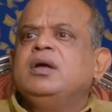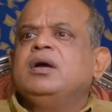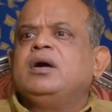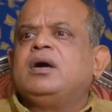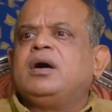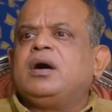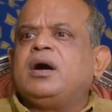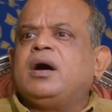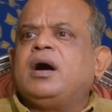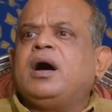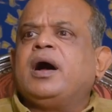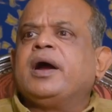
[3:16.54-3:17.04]

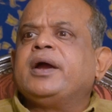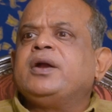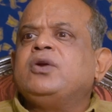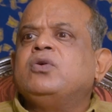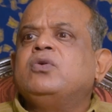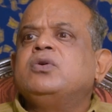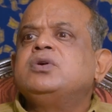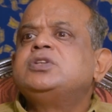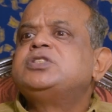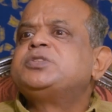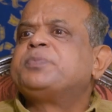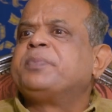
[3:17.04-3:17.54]
I
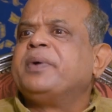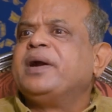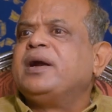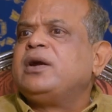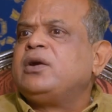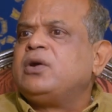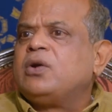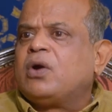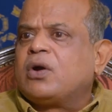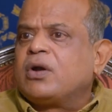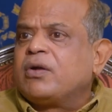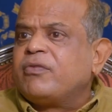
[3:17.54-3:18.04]
don't spend
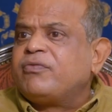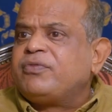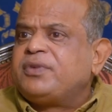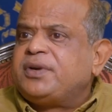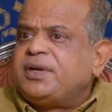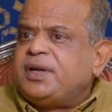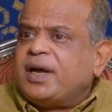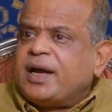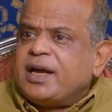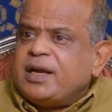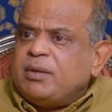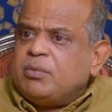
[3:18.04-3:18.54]
a lot of
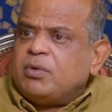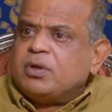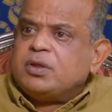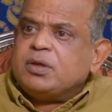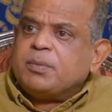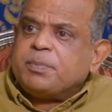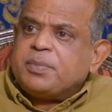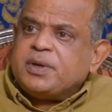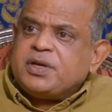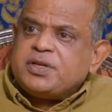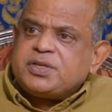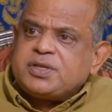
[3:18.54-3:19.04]
time on the
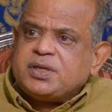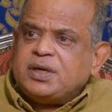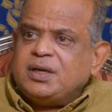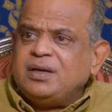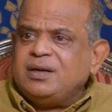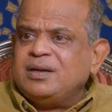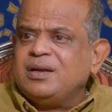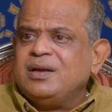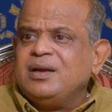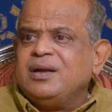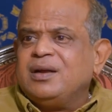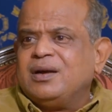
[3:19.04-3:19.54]
patient.
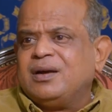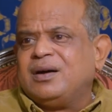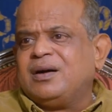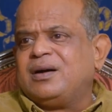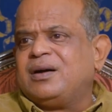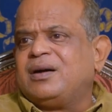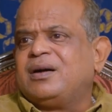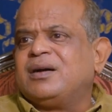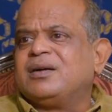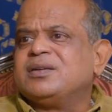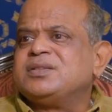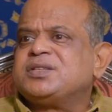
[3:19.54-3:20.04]

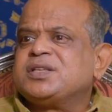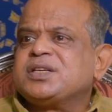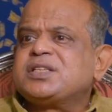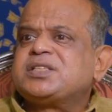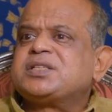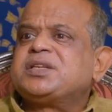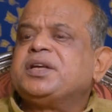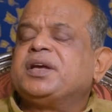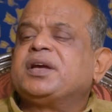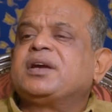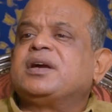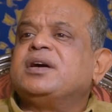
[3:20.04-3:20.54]
Just
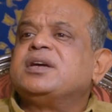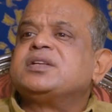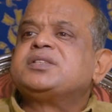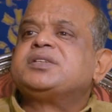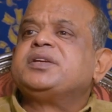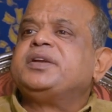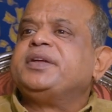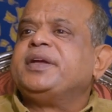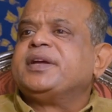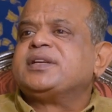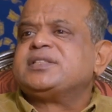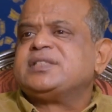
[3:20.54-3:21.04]
a
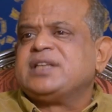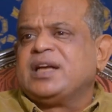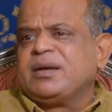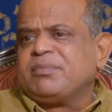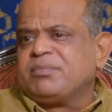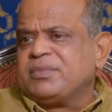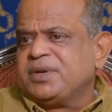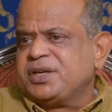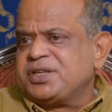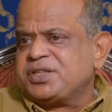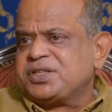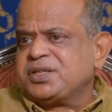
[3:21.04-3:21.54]
cursory
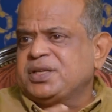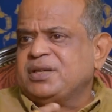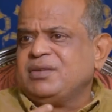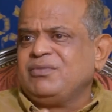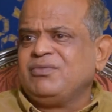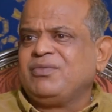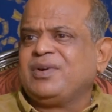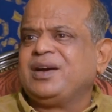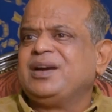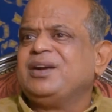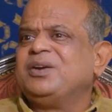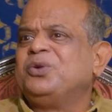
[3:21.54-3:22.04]
examination
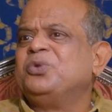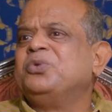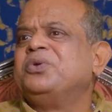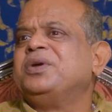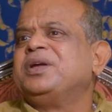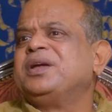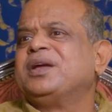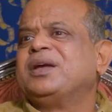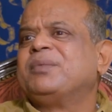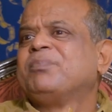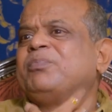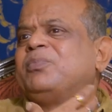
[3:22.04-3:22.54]
while
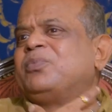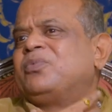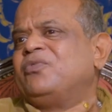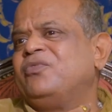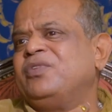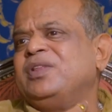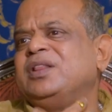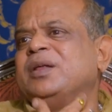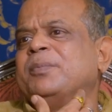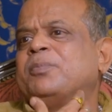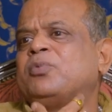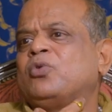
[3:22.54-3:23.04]
doing it
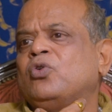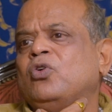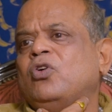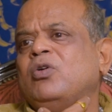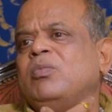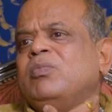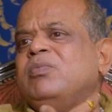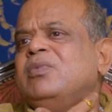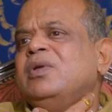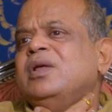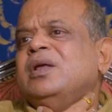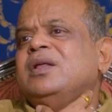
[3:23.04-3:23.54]
with the
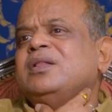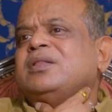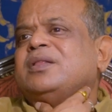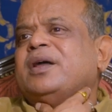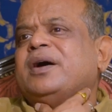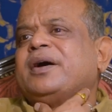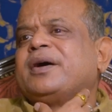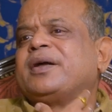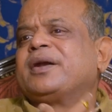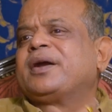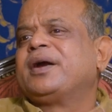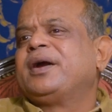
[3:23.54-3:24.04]
probe,
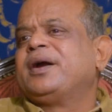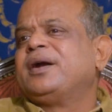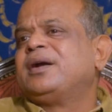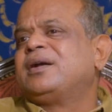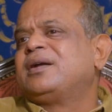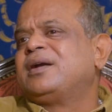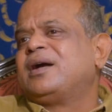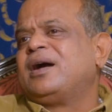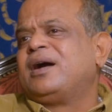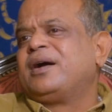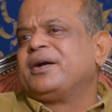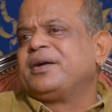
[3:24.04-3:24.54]
thyroid,
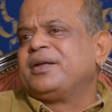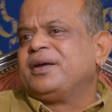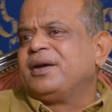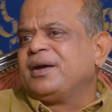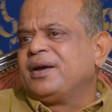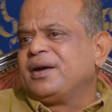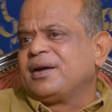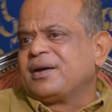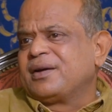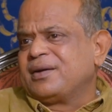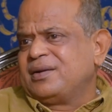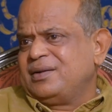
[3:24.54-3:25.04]

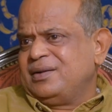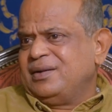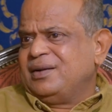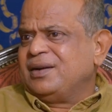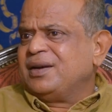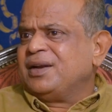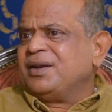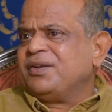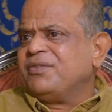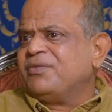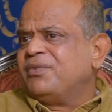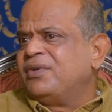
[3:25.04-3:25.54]
cardiac,
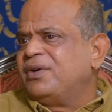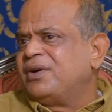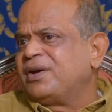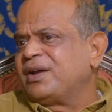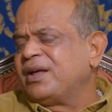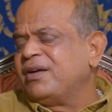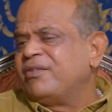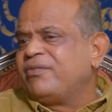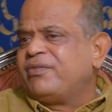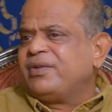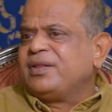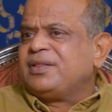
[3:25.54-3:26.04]
liver,
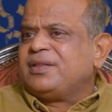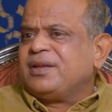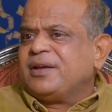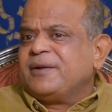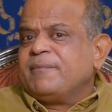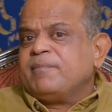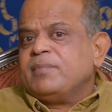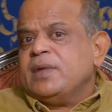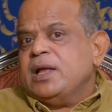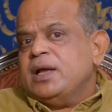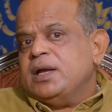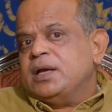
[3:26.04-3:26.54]
everything.
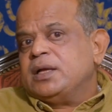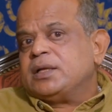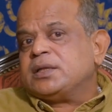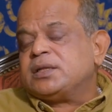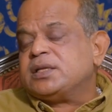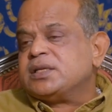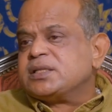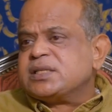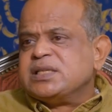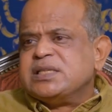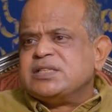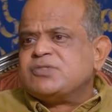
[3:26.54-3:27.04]

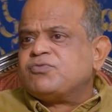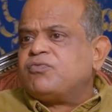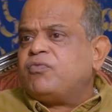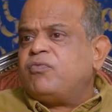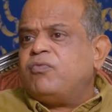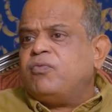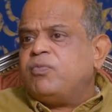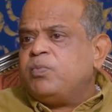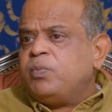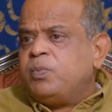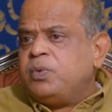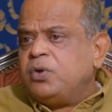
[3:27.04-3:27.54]
This is
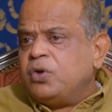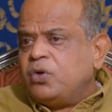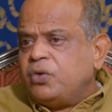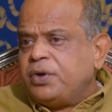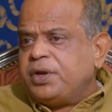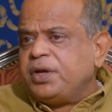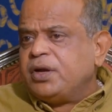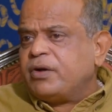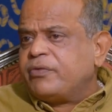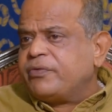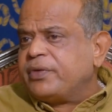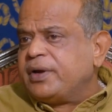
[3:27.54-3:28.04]

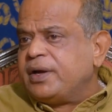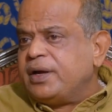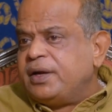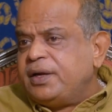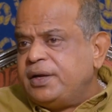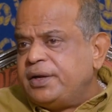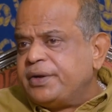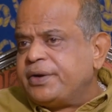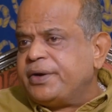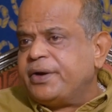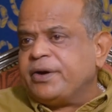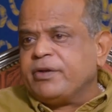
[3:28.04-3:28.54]
beauty of a
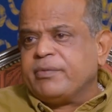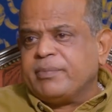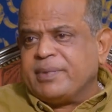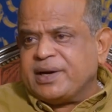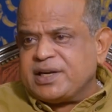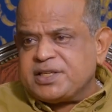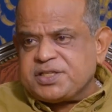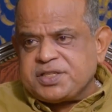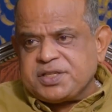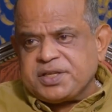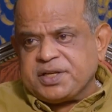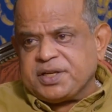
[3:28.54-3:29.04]
integrative
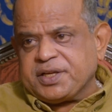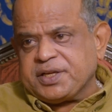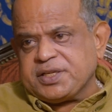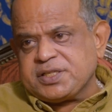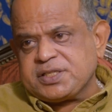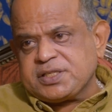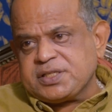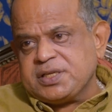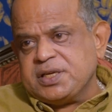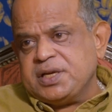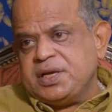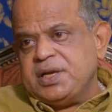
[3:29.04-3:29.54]
medicine
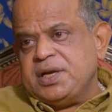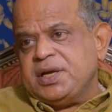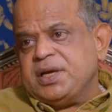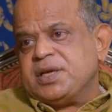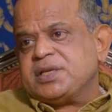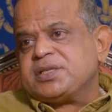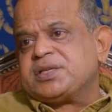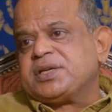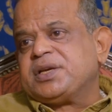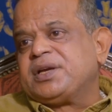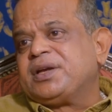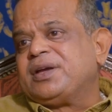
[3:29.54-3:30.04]
is.
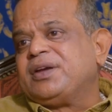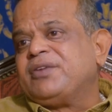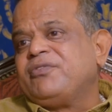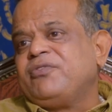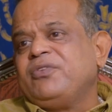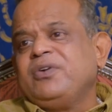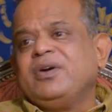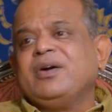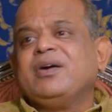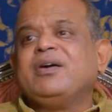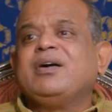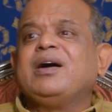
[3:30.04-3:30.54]
See, if
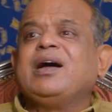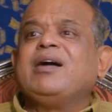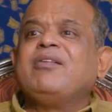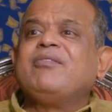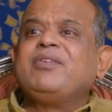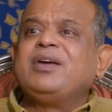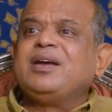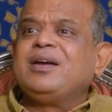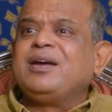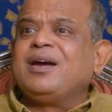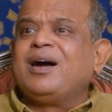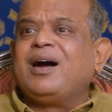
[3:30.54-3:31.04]
you have
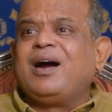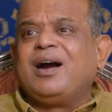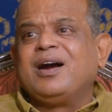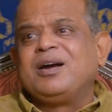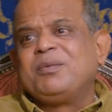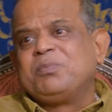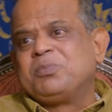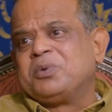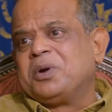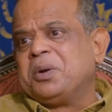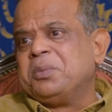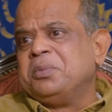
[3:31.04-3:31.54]
a heart
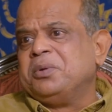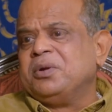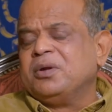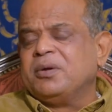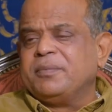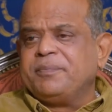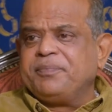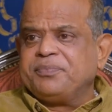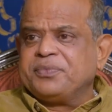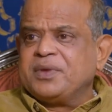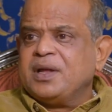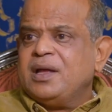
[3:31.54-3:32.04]

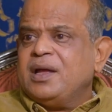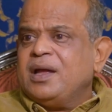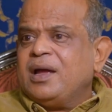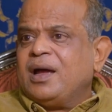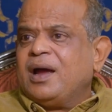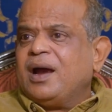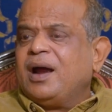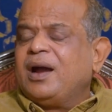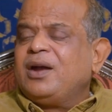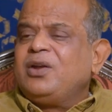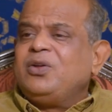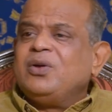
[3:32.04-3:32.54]
problem
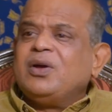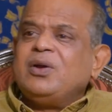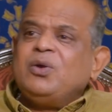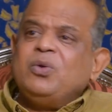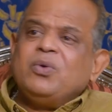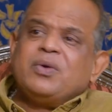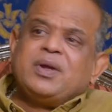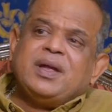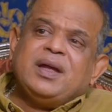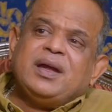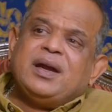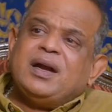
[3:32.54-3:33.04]
and you're
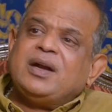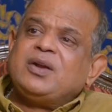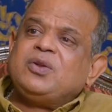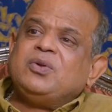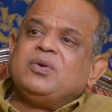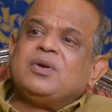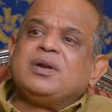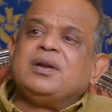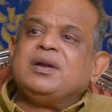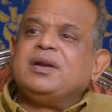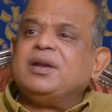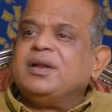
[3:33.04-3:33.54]
looking at
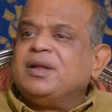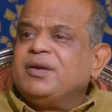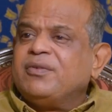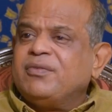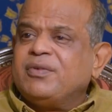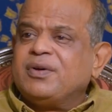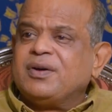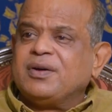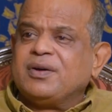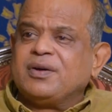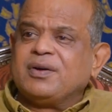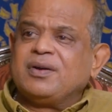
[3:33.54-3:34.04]
your
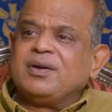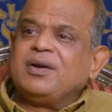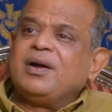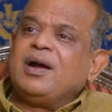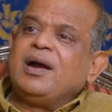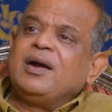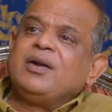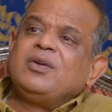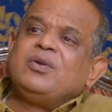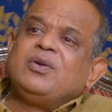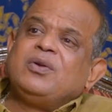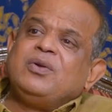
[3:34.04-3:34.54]
liver
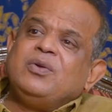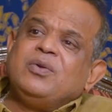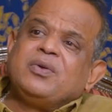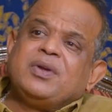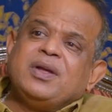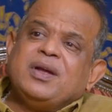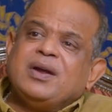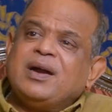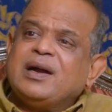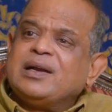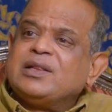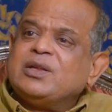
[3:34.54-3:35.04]
and you're
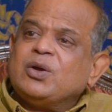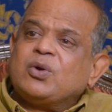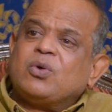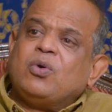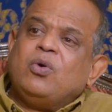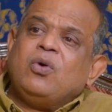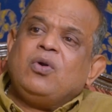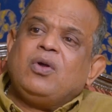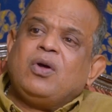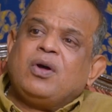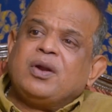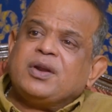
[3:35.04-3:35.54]
looking at the
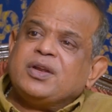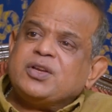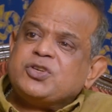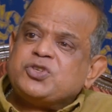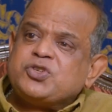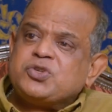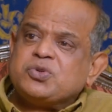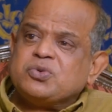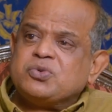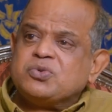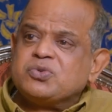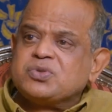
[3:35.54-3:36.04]
colon
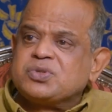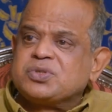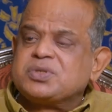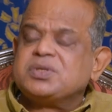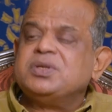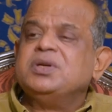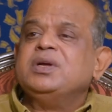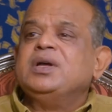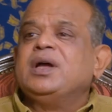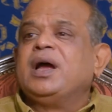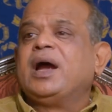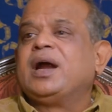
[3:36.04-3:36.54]
issues,
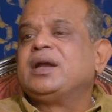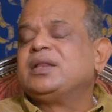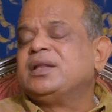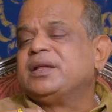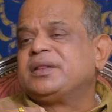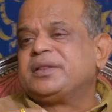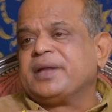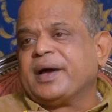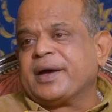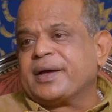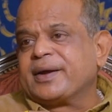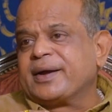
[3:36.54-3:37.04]
at the
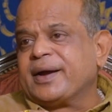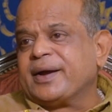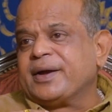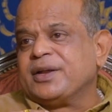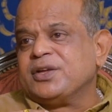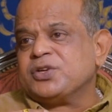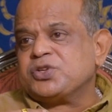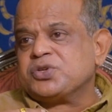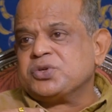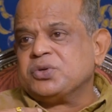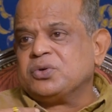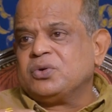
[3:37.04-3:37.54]
thyroid
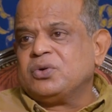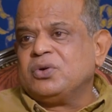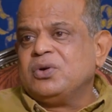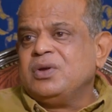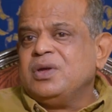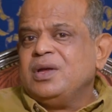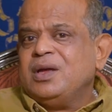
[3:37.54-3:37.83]
issue,